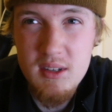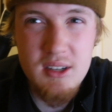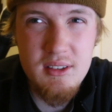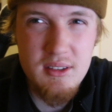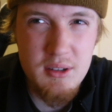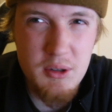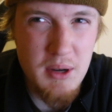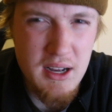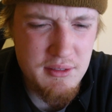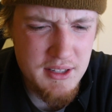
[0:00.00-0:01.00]
just screw
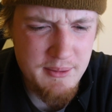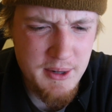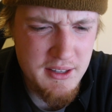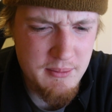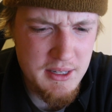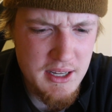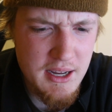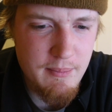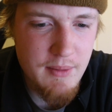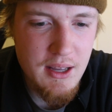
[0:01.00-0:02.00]
off, stop wasting my
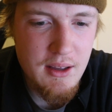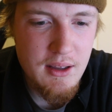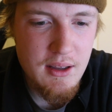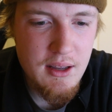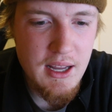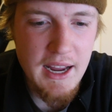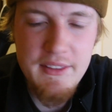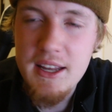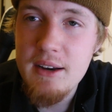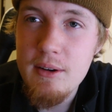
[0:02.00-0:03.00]
time. And
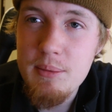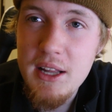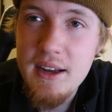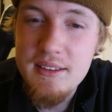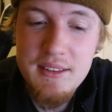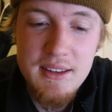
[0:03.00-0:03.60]
then he replies and